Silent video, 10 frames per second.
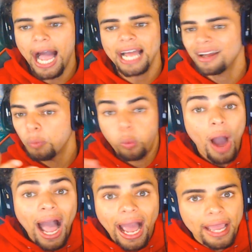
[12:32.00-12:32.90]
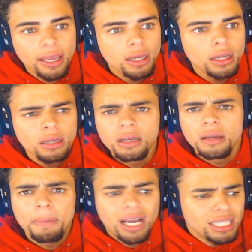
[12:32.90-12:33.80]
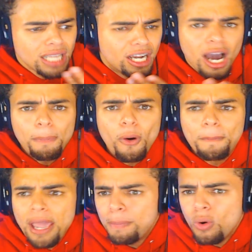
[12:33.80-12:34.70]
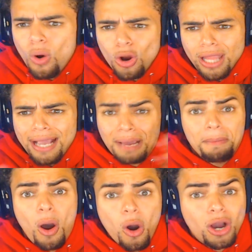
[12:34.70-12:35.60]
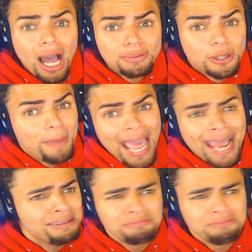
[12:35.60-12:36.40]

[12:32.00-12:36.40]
Why? Because a couple of people are like, all cops are bad?